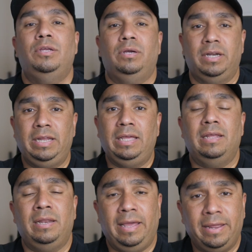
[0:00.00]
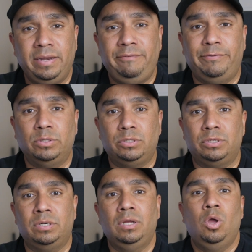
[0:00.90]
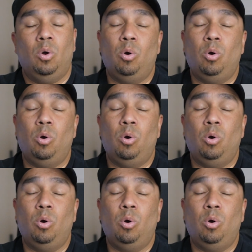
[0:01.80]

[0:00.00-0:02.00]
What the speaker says: You're going to need an ND filter,